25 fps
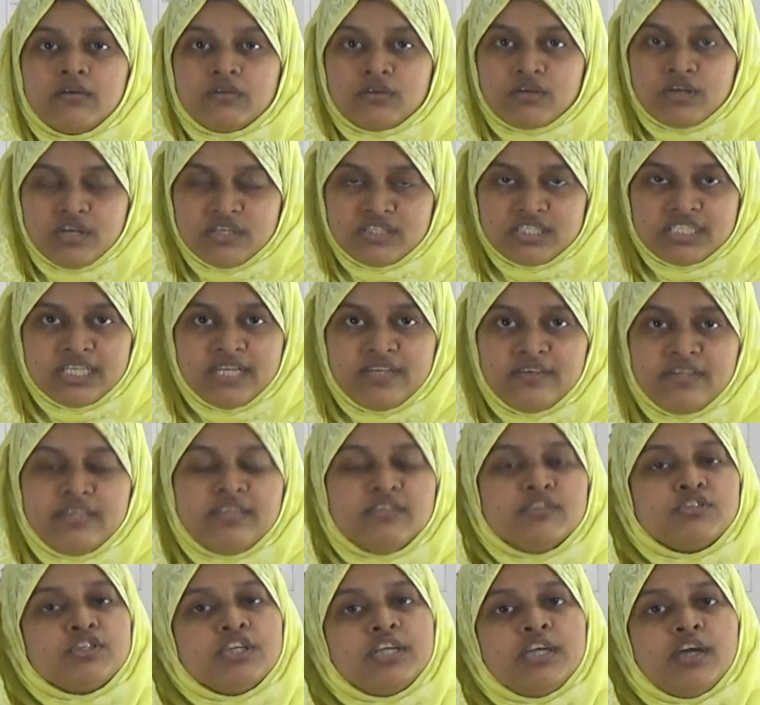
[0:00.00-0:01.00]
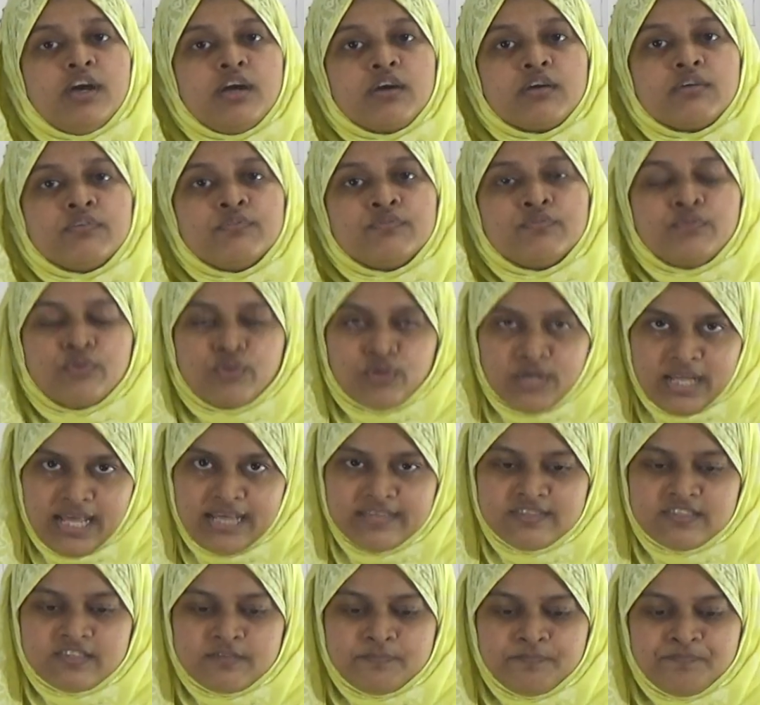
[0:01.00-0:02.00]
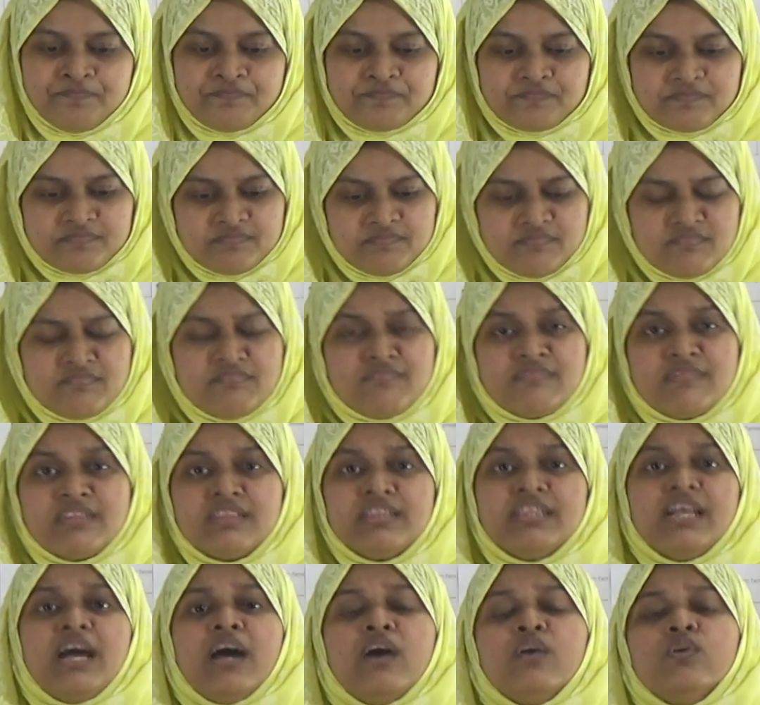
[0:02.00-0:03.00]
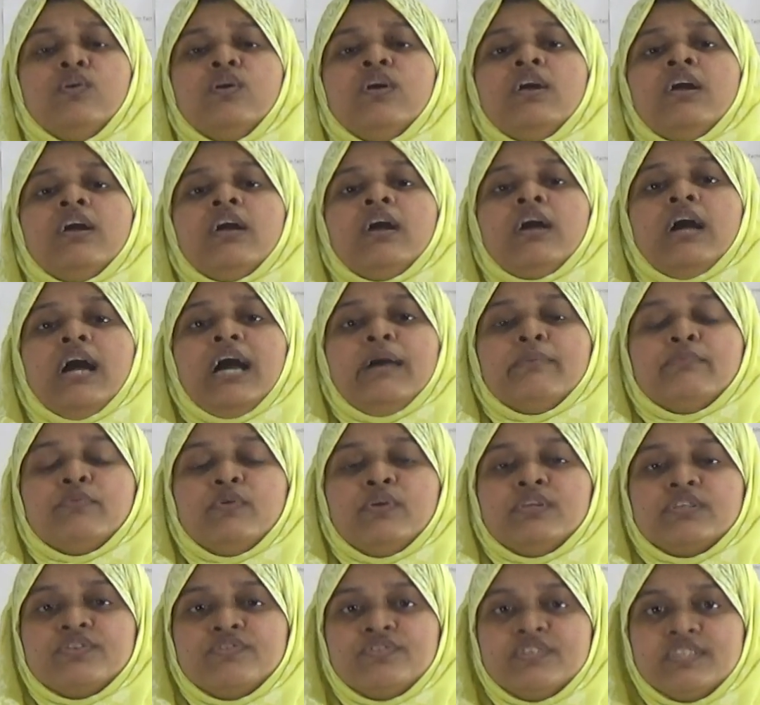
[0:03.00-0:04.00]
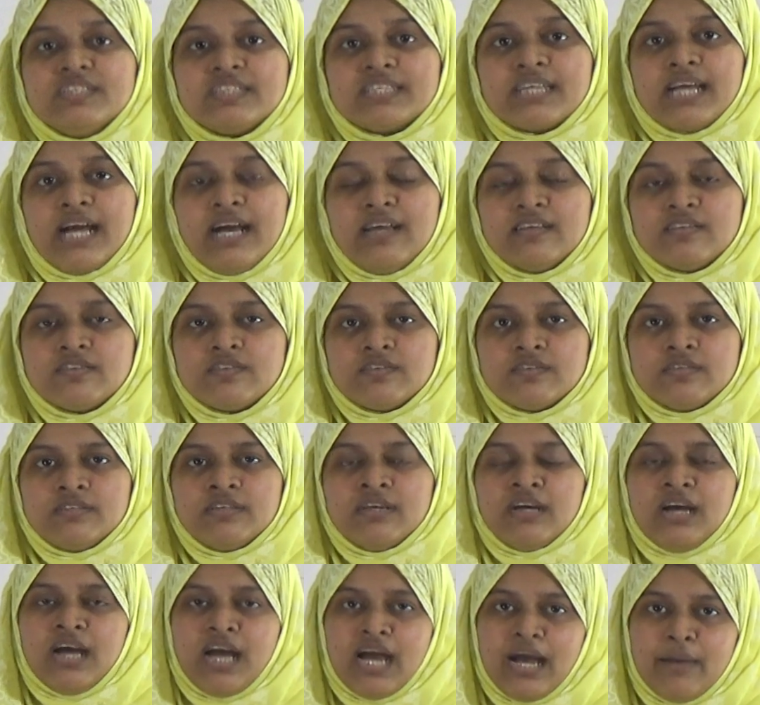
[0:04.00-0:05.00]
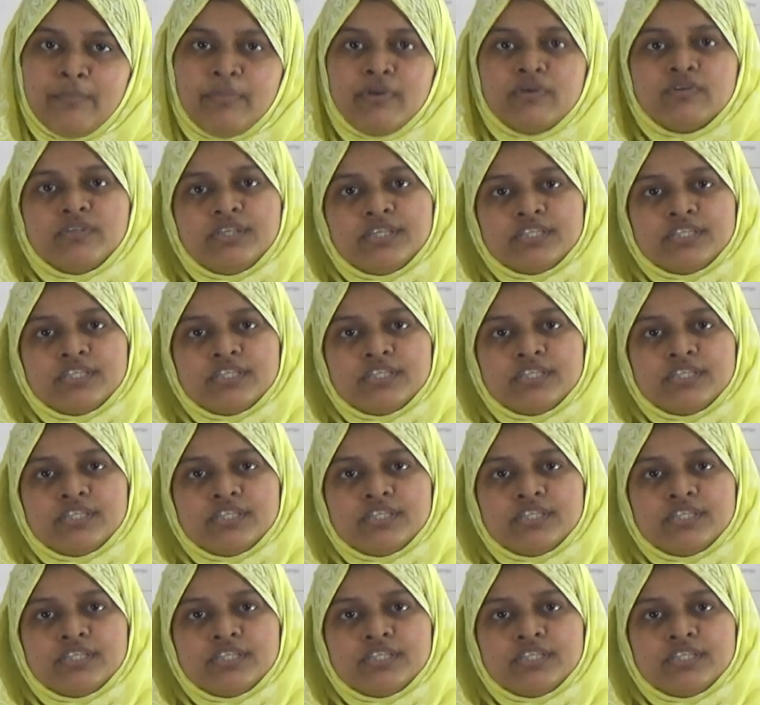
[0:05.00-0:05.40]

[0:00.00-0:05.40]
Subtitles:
containing 3 or 4 lines. Now, I'm going to discuss about the